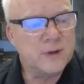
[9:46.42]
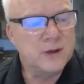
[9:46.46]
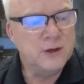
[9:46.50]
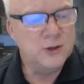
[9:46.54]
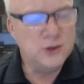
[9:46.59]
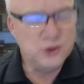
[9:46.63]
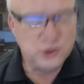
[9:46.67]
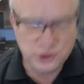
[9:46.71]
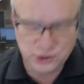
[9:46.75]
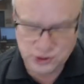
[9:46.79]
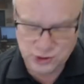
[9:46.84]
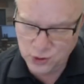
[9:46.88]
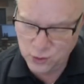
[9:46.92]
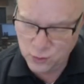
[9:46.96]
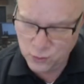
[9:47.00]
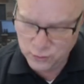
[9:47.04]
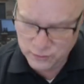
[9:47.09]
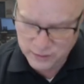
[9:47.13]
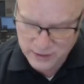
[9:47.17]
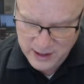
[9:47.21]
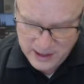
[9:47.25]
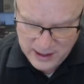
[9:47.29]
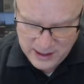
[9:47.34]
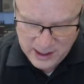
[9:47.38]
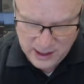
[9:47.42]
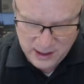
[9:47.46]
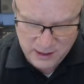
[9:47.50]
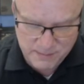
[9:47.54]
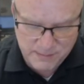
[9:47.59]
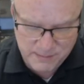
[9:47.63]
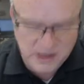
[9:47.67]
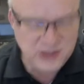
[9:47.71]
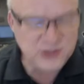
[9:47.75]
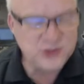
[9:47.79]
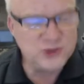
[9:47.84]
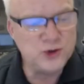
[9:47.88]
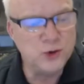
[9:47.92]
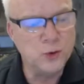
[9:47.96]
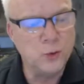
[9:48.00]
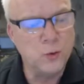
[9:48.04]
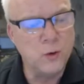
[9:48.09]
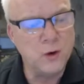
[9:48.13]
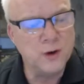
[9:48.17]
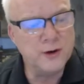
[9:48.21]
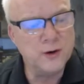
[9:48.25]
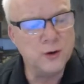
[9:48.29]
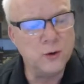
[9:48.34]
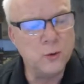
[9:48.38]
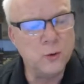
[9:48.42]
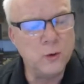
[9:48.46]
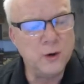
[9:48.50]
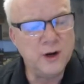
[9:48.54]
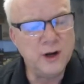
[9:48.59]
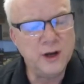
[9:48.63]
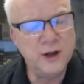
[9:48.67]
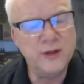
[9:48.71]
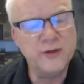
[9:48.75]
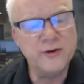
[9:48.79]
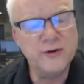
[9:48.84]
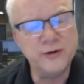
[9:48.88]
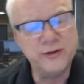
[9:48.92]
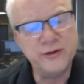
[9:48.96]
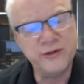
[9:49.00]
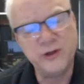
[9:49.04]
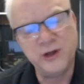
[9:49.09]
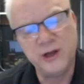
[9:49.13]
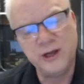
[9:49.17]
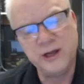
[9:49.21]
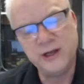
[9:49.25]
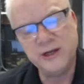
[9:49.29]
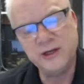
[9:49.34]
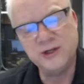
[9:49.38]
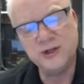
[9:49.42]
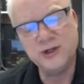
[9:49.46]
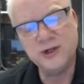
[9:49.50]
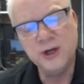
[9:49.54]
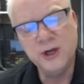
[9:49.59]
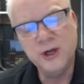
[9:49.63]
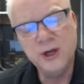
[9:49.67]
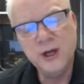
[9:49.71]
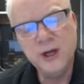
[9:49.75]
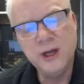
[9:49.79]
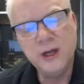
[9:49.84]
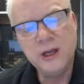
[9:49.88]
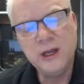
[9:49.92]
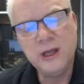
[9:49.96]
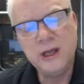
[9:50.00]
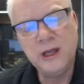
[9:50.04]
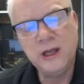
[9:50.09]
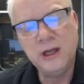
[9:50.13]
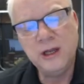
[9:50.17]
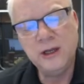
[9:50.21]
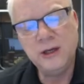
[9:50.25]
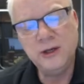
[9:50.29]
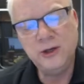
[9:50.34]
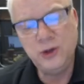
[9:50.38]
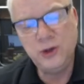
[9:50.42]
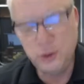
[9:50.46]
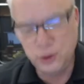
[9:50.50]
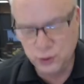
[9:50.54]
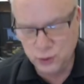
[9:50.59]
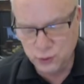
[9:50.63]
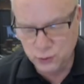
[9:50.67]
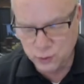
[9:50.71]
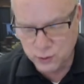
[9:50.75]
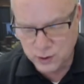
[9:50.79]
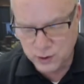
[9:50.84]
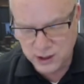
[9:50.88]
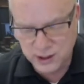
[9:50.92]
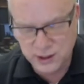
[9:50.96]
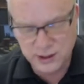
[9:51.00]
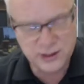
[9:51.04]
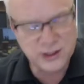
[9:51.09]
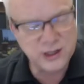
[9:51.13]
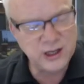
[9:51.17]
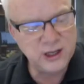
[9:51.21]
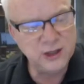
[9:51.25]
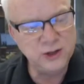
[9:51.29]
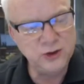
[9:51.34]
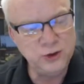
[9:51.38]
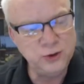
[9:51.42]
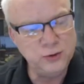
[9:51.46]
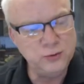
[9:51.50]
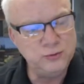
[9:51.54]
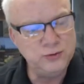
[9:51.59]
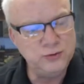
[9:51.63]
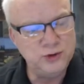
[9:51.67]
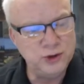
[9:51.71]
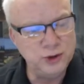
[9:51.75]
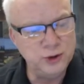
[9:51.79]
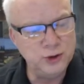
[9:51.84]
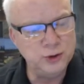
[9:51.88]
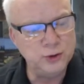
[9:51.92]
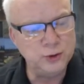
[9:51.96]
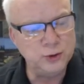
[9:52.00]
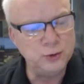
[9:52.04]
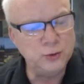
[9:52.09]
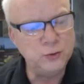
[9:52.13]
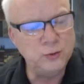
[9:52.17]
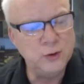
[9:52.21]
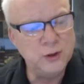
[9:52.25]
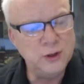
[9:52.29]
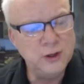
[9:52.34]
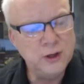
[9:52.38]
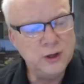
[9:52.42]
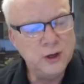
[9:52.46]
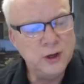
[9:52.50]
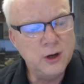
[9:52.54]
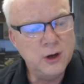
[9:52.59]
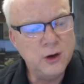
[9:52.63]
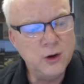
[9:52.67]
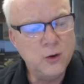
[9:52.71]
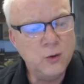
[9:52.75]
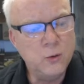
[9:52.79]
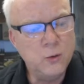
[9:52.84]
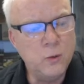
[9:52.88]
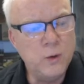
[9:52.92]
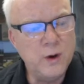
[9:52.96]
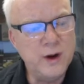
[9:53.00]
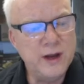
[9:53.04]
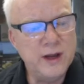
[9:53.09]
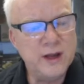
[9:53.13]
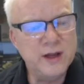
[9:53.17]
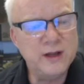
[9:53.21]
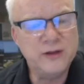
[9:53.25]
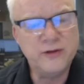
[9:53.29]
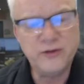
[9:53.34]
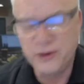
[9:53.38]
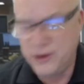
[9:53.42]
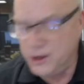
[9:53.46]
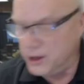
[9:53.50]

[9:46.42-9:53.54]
So that kind of makes you wonder, what other things can you do with